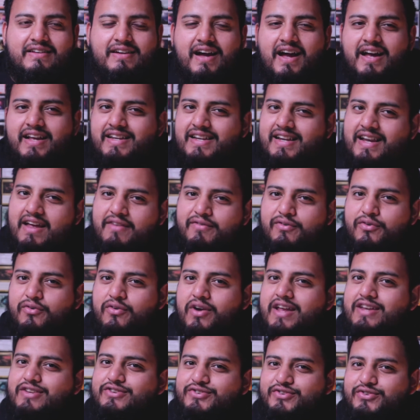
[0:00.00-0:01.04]
I did have a
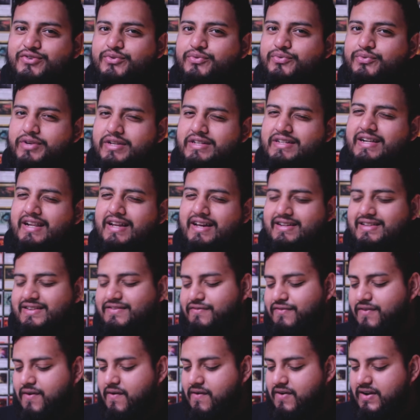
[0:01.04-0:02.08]
ranger who really liked to
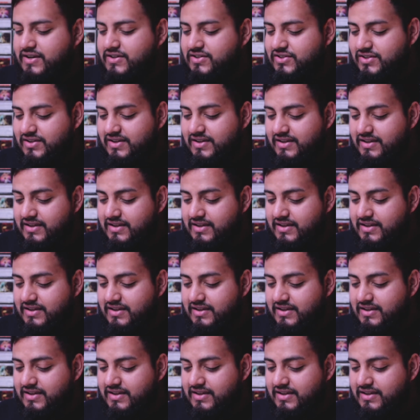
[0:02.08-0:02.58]
forage.